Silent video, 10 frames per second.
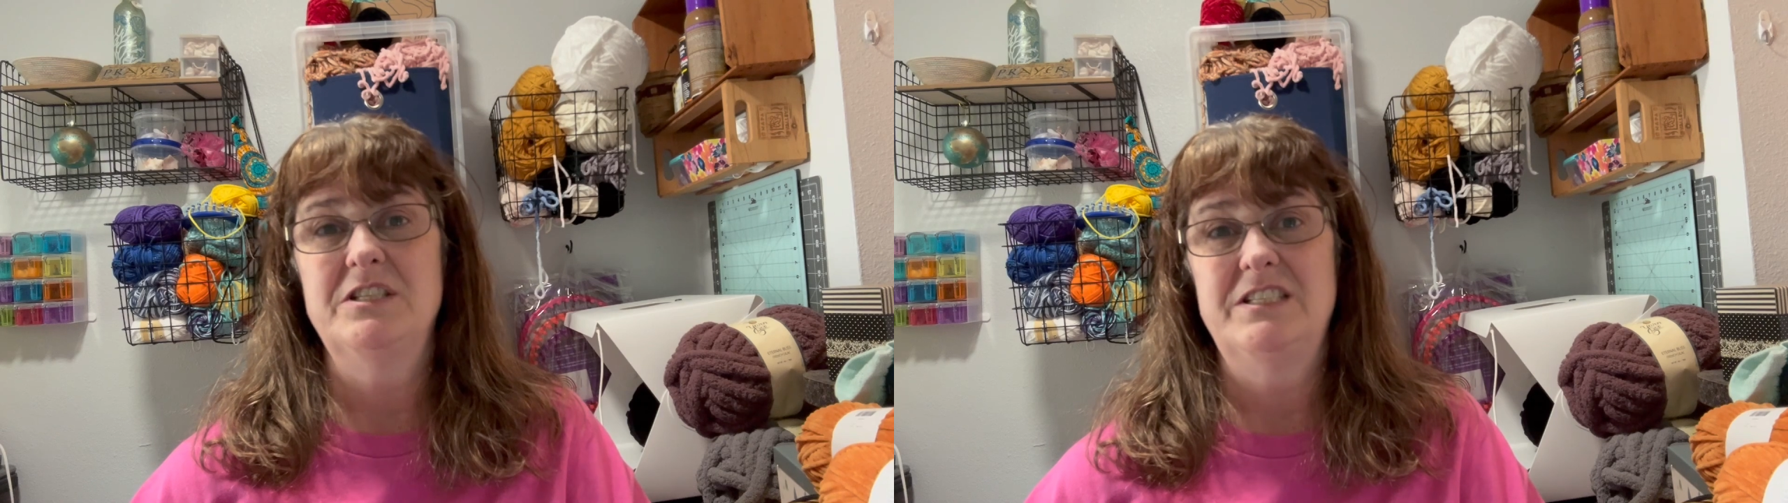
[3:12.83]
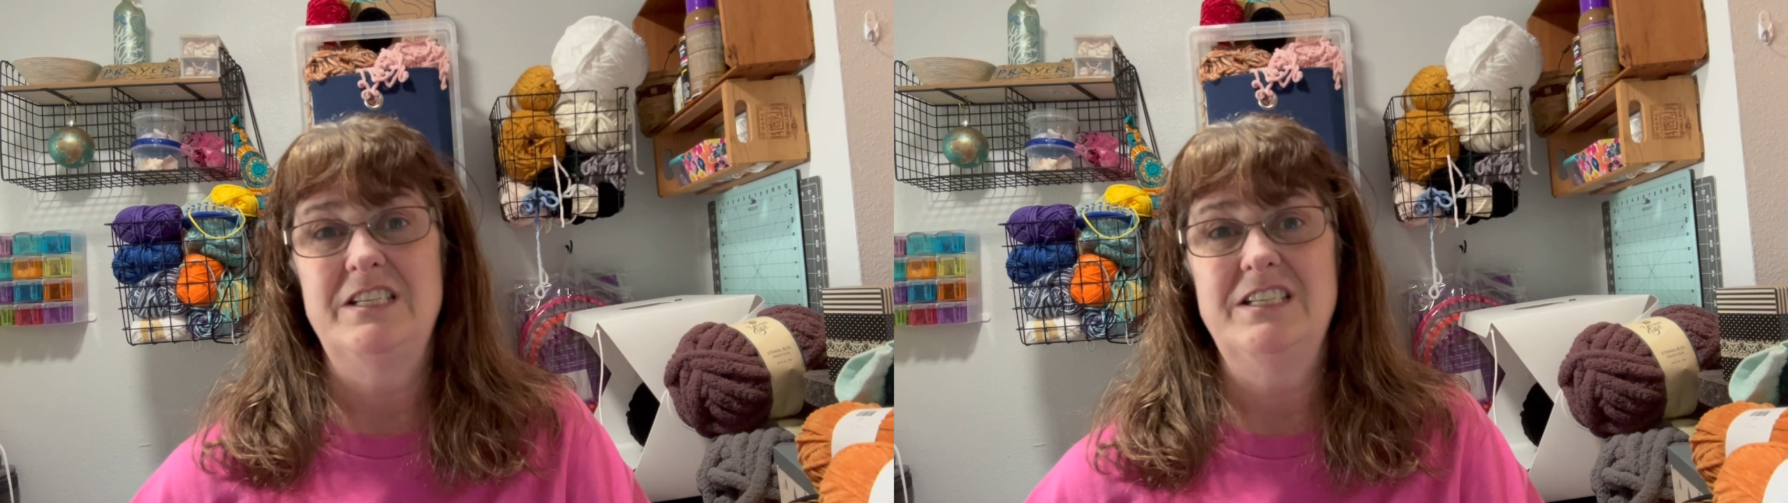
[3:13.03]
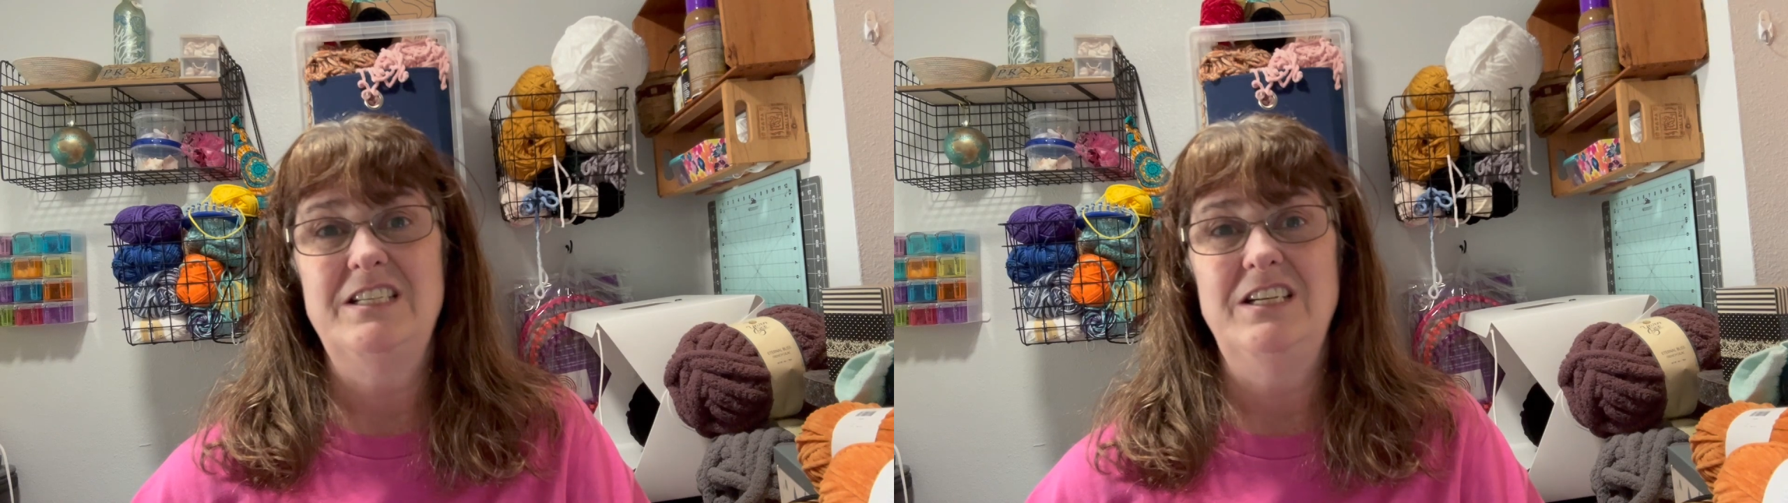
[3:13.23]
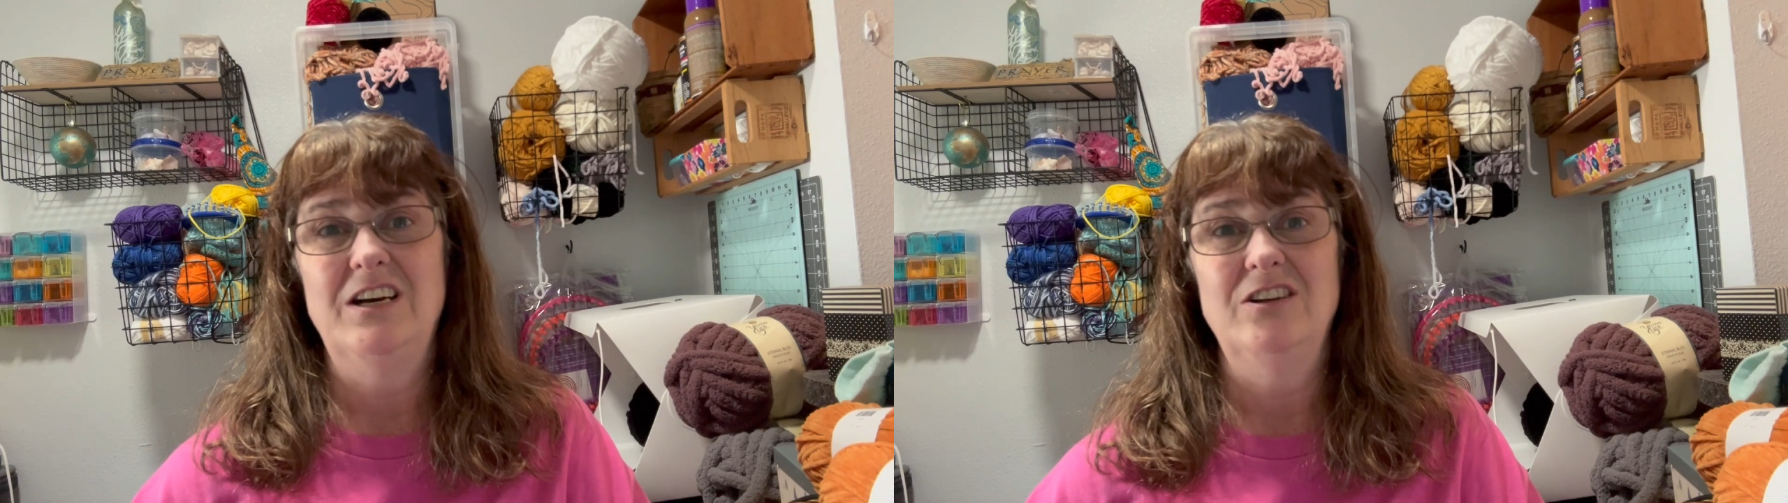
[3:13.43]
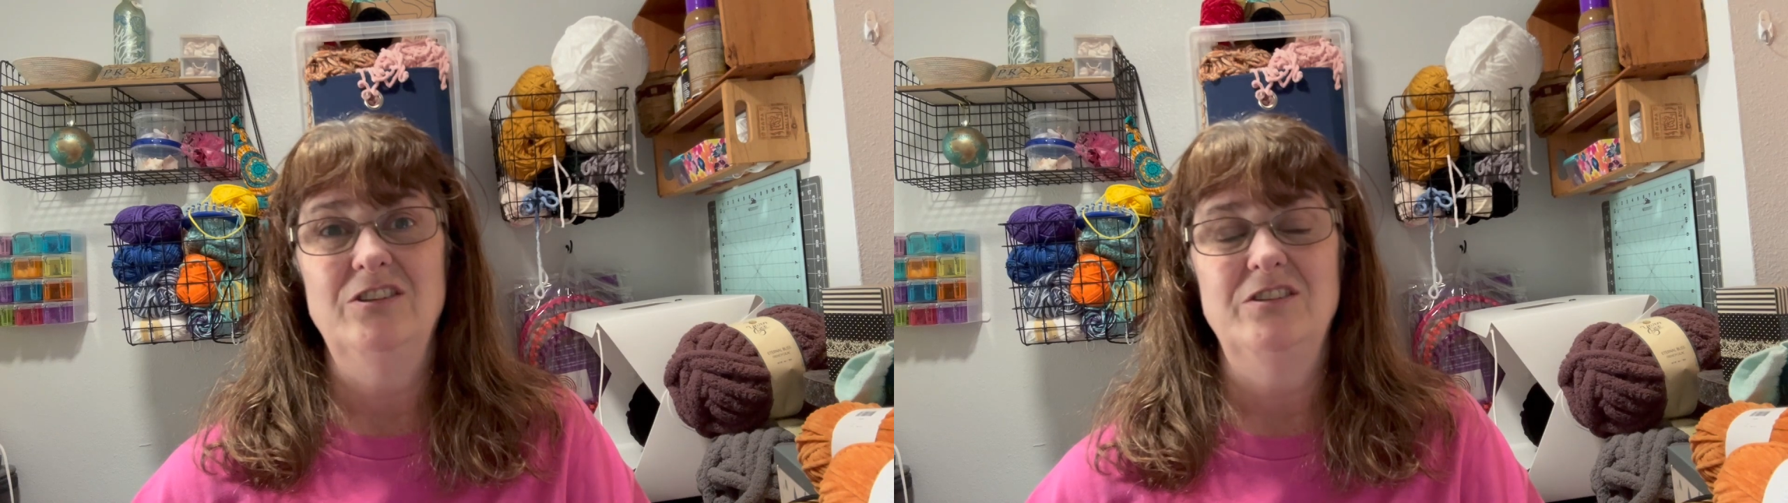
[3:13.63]

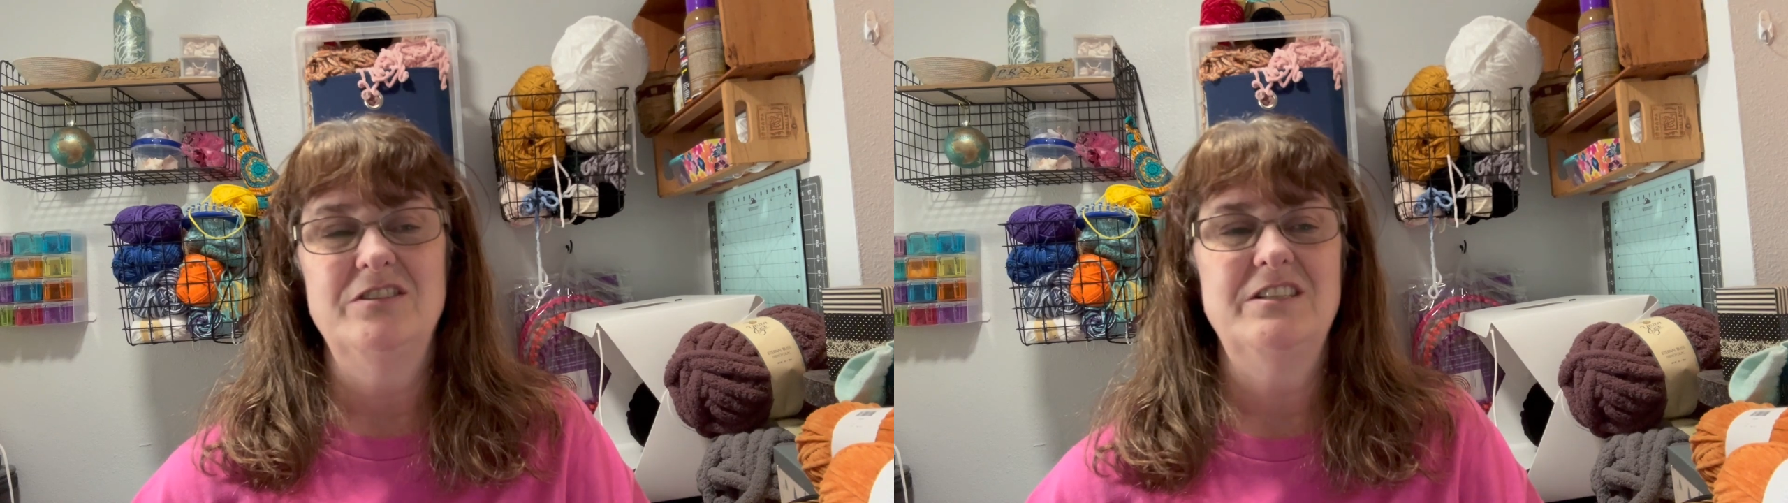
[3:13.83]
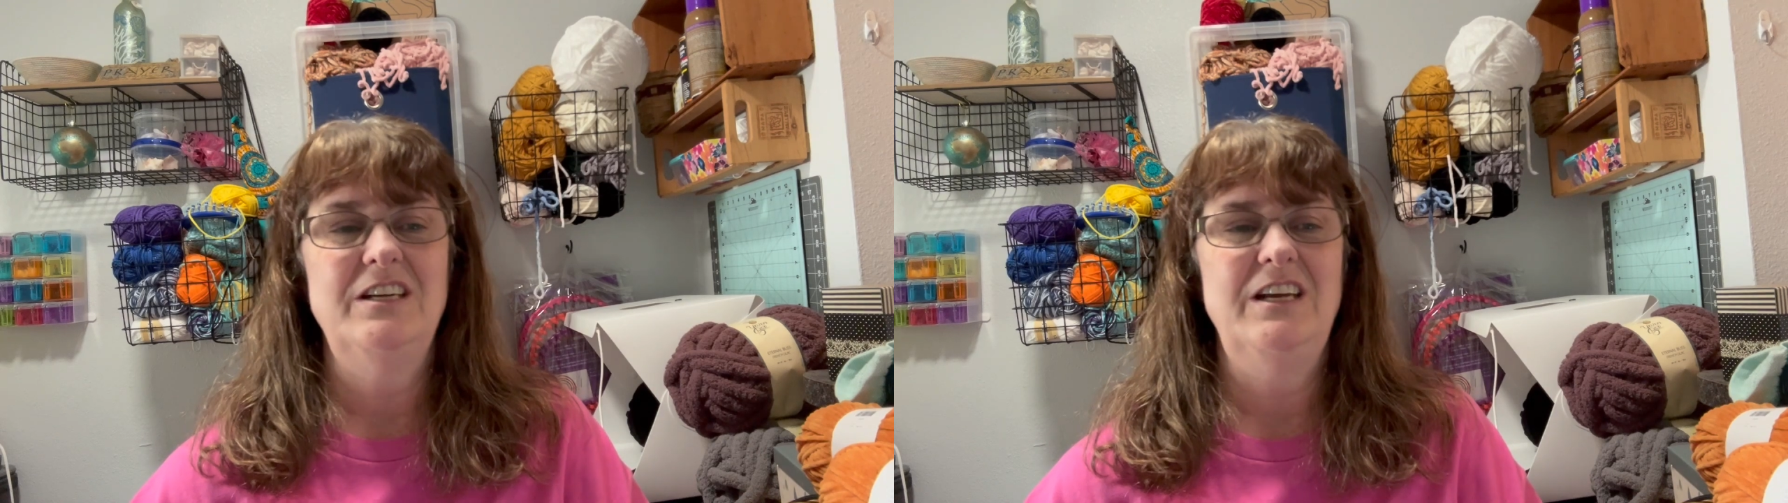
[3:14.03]
$60,